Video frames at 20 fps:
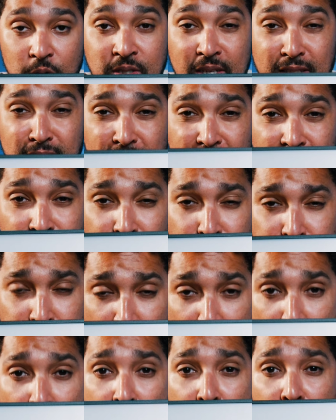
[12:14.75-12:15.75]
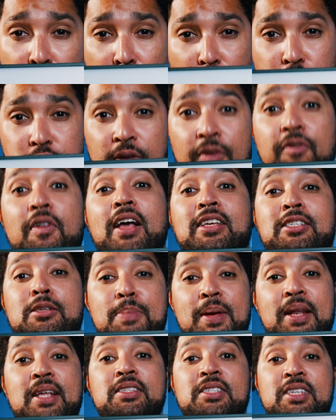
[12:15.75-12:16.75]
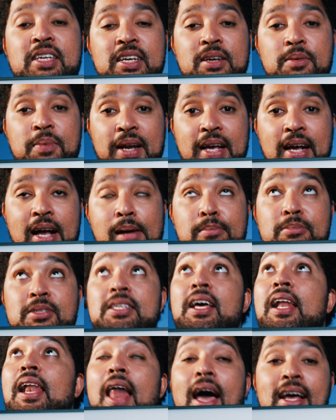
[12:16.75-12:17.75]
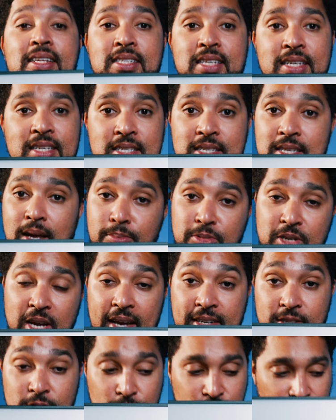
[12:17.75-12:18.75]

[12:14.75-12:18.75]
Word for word: So it's going to give us loads of flexibility when it comes to lighting subjects or